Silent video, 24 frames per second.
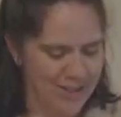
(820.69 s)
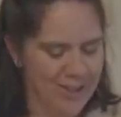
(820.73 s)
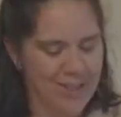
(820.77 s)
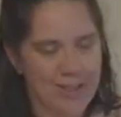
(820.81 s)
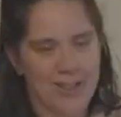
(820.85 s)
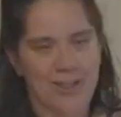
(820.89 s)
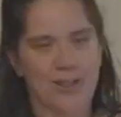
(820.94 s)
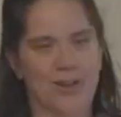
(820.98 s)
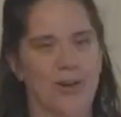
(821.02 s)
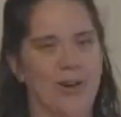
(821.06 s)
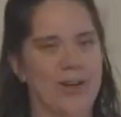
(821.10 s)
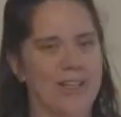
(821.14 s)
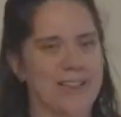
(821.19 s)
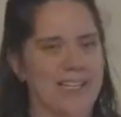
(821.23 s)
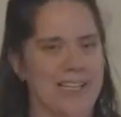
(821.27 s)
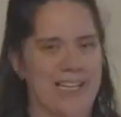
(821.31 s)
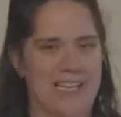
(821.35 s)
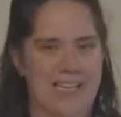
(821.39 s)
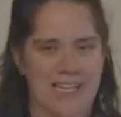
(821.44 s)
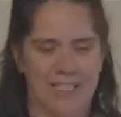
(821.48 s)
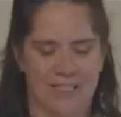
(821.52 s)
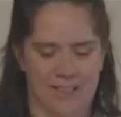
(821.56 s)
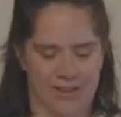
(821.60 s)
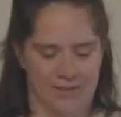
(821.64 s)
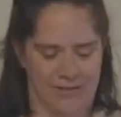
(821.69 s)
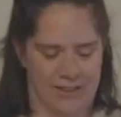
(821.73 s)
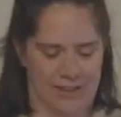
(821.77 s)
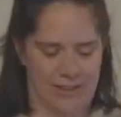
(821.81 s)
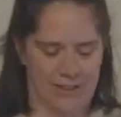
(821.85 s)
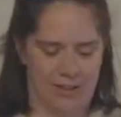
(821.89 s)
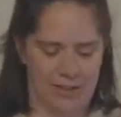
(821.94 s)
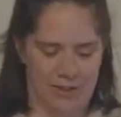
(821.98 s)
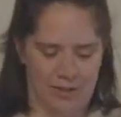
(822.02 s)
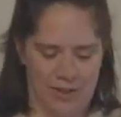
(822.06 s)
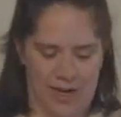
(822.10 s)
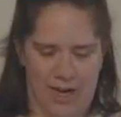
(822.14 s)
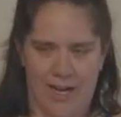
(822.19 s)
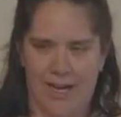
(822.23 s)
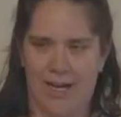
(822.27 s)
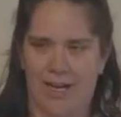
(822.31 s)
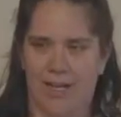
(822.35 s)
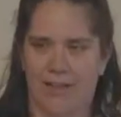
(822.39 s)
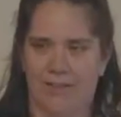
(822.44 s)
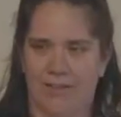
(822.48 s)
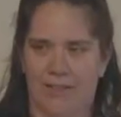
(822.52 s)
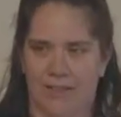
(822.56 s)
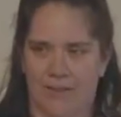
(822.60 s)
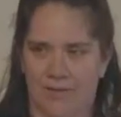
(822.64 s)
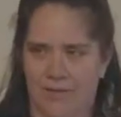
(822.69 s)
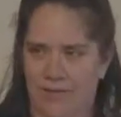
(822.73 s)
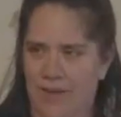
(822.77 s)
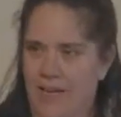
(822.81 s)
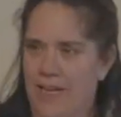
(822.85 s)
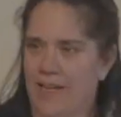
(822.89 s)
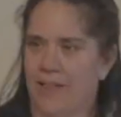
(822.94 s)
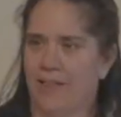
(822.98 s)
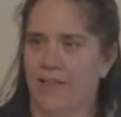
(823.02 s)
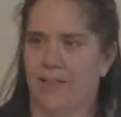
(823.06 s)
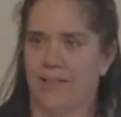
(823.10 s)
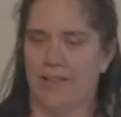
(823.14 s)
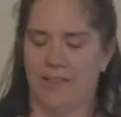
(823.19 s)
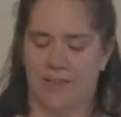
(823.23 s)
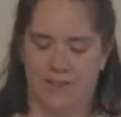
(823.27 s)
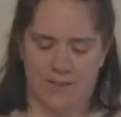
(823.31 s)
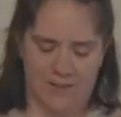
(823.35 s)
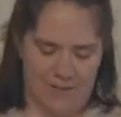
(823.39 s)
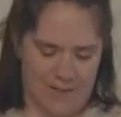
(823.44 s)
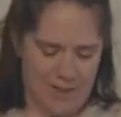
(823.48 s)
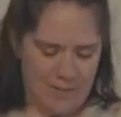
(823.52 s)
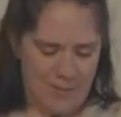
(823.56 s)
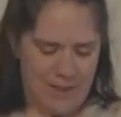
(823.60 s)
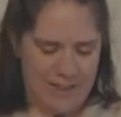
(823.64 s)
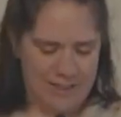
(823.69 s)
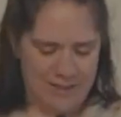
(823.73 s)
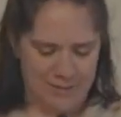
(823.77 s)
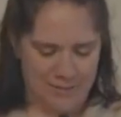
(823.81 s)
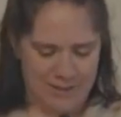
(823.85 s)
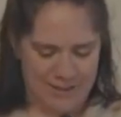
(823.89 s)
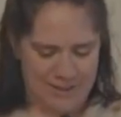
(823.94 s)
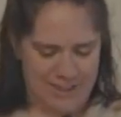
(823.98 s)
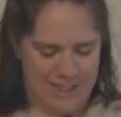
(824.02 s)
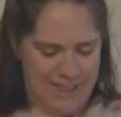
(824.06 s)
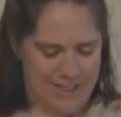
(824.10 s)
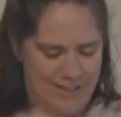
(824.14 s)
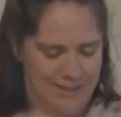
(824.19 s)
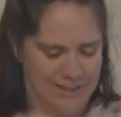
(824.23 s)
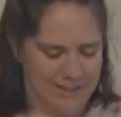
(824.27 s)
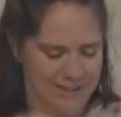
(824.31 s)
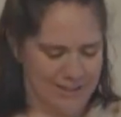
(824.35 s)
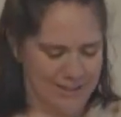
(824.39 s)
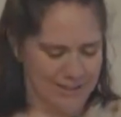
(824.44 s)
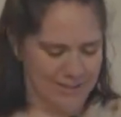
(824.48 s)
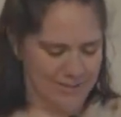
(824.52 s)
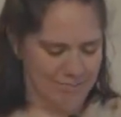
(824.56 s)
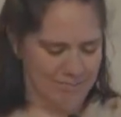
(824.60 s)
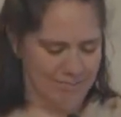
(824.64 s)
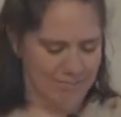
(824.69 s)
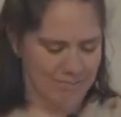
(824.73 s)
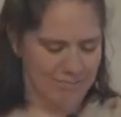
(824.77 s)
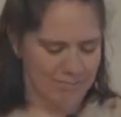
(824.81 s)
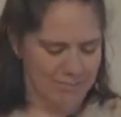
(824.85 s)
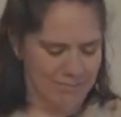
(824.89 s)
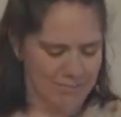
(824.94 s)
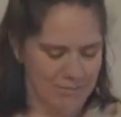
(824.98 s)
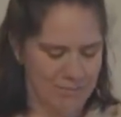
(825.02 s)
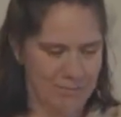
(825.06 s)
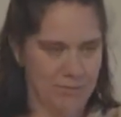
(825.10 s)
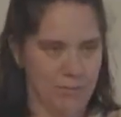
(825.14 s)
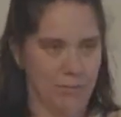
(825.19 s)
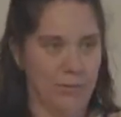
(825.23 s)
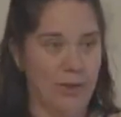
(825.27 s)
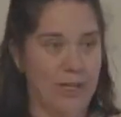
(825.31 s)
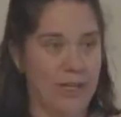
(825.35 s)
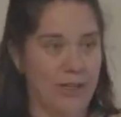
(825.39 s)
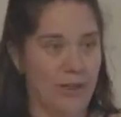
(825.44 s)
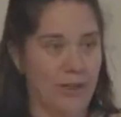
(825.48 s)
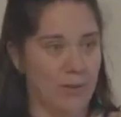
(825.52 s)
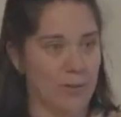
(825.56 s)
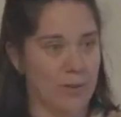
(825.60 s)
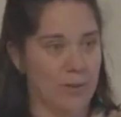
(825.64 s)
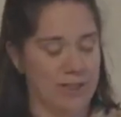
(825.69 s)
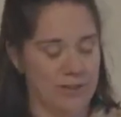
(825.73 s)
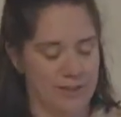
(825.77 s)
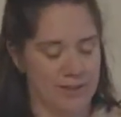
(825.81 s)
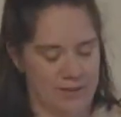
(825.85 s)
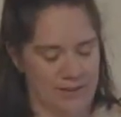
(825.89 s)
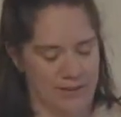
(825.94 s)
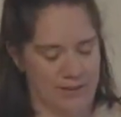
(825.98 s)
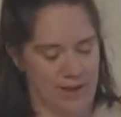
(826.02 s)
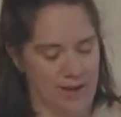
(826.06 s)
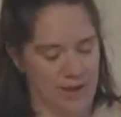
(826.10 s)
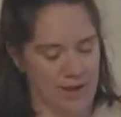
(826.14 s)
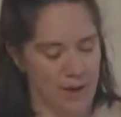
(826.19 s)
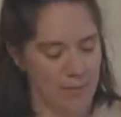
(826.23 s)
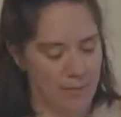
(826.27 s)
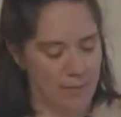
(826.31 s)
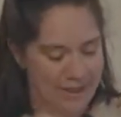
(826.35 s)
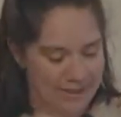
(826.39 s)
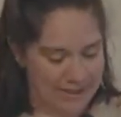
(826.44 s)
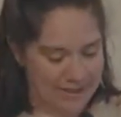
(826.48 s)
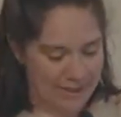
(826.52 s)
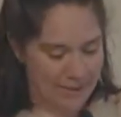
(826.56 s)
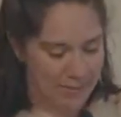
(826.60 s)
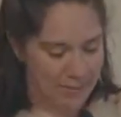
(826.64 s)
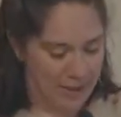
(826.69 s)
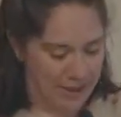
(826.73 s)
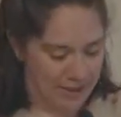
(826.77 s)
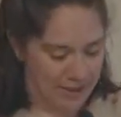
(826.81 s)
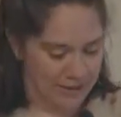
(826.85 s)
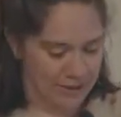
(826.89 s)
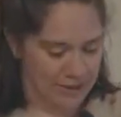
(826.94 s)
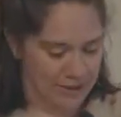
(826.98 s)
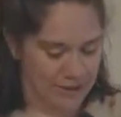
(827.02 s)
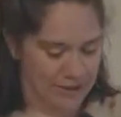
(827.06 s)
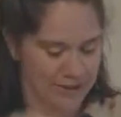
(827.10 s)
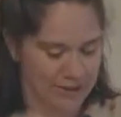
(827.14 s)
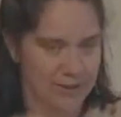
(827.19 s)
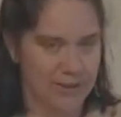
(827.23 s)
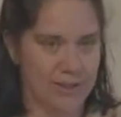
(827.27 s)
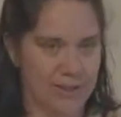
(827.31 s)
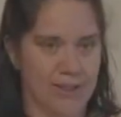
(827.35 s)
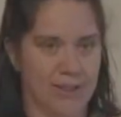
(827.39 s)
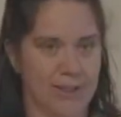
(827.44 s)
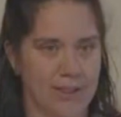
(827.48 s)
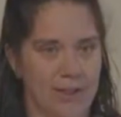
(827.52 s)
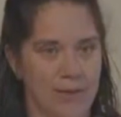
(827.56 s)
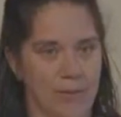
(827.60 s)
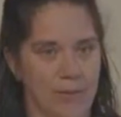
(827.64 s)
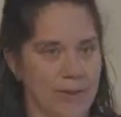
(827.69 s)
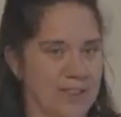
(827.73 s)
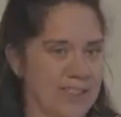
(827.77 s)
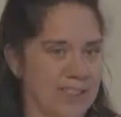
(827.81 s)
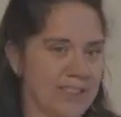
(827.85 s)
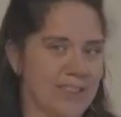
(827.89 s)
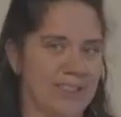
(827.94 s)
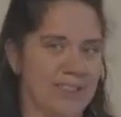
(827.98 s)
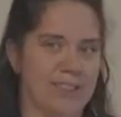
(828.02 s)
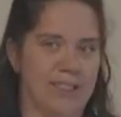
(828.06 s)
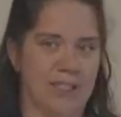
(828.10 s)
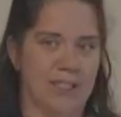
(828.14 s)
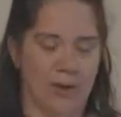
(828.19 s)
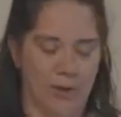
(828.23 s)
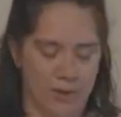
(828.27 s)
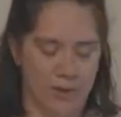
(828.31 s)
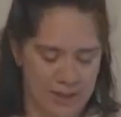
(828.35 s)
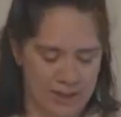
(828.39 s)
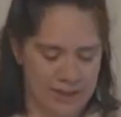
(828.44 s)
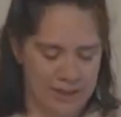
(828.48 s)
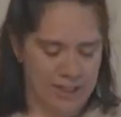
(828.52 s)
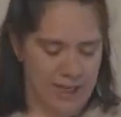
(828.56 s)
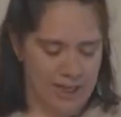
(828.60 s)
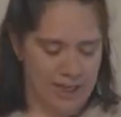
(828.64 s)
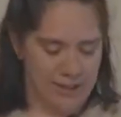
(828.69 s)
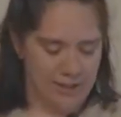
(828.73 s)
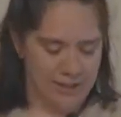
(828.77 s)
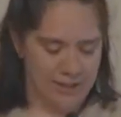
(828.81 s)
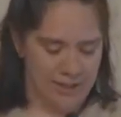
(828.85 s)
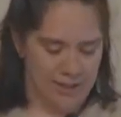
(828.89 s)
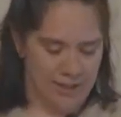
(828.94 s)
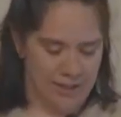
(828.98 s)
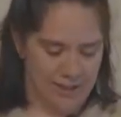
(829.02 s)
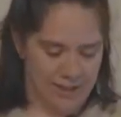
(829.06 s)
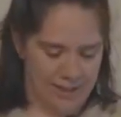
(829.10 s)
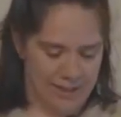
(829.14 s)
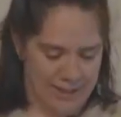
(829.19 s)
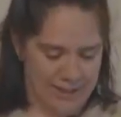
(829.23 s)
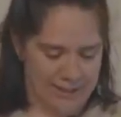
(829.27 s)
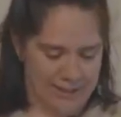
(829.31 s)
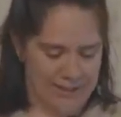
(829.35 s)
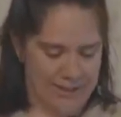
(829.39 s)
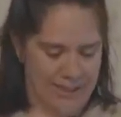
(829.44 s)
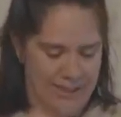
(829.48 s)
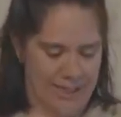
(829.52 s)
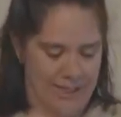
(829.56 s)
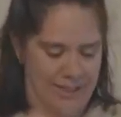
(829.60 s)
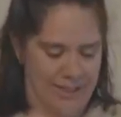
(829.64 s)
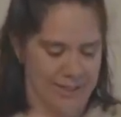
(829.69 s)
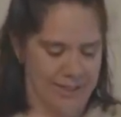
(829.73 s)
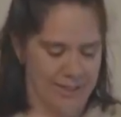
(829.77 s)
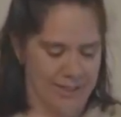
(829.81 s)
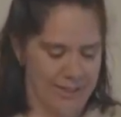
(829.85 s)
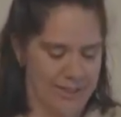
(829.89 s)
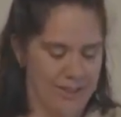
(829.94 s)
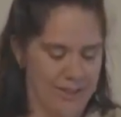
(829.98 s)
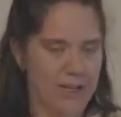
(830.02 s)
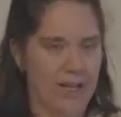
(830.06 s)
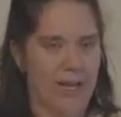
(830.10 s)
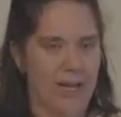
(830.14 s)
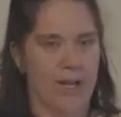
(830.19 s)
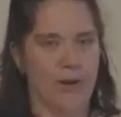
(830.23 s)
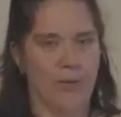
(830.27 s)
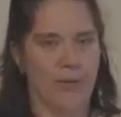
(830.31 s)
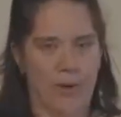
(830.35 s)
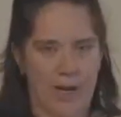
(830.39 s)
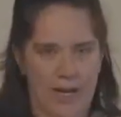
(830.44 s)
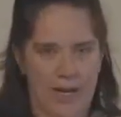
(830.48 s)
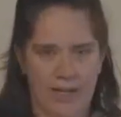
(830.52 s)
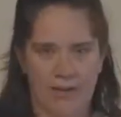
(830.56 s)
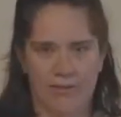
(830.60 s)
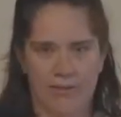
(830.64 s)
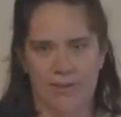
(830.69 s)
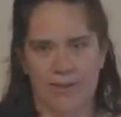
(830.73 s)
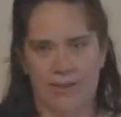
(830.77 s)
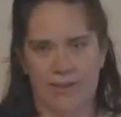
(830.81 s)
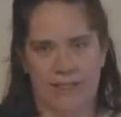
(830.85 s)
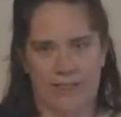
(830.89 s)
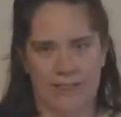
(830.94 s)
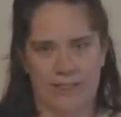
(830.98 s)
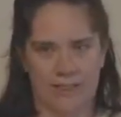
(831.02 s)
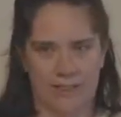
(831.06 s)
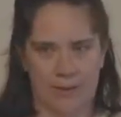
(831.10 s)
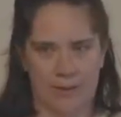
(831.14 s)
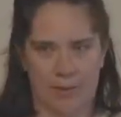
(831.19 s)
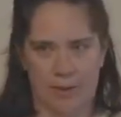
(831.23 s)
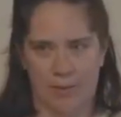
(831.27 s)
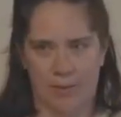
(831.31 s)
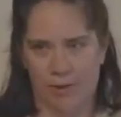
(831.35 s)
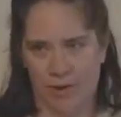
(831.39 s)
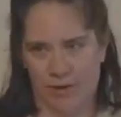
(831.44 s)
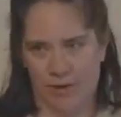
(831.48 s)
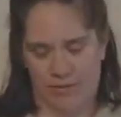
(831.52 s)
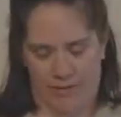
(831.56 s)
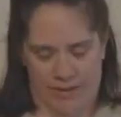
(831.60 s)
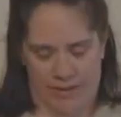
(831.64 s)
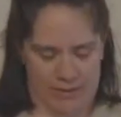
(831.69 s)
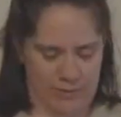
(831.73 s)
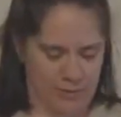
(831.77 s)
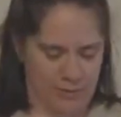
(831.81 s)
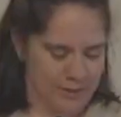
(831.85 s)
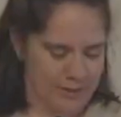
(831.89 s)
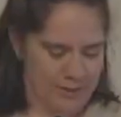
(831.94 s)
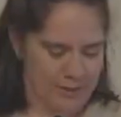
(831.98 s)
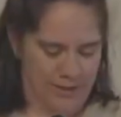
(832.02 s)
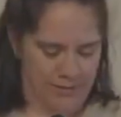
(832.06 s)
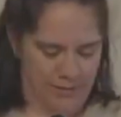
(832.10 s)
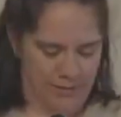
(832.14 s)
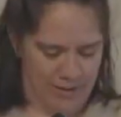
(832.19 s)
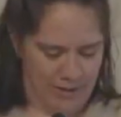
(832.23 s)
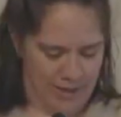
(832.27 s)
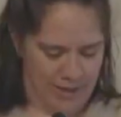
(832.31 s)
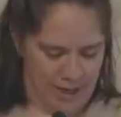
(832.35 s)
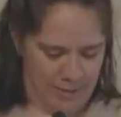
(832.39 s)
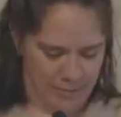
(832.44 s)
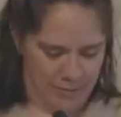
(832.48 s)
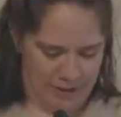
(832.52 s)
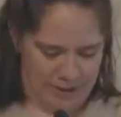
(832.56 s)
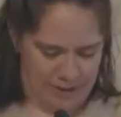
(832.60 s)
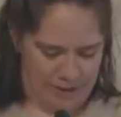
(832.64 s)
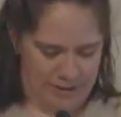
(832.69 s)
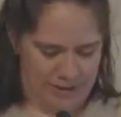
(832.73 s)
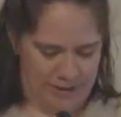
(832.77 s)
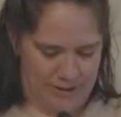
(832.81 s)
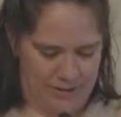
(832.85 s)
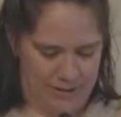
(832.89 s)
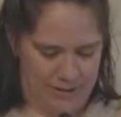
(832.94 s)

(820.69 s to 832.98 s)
knowing that each of us strives and fails and makes mistakes. We humans are a messy bunch, but this is the only childhood our kids get, and waiting for things to be perfect was never an option.